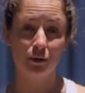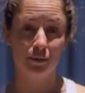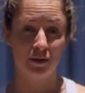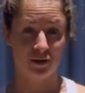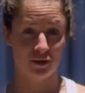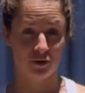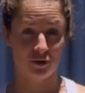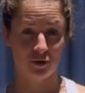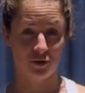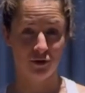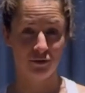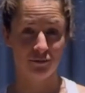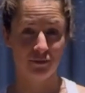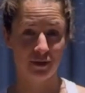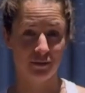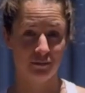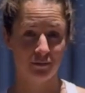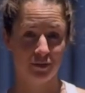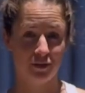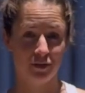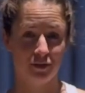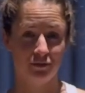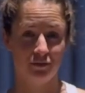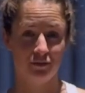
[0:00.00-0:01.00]
at home that
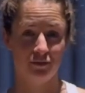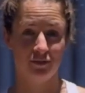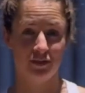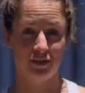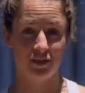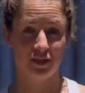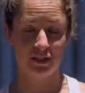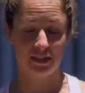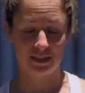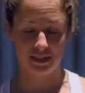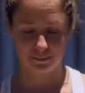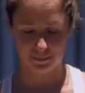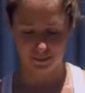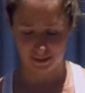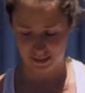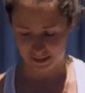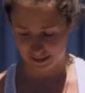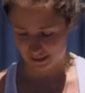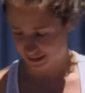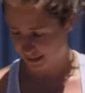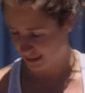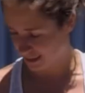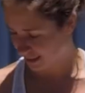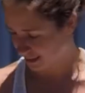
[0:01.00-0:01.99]
would do a very similar
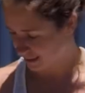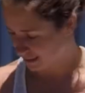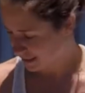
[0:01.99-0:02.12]
thing.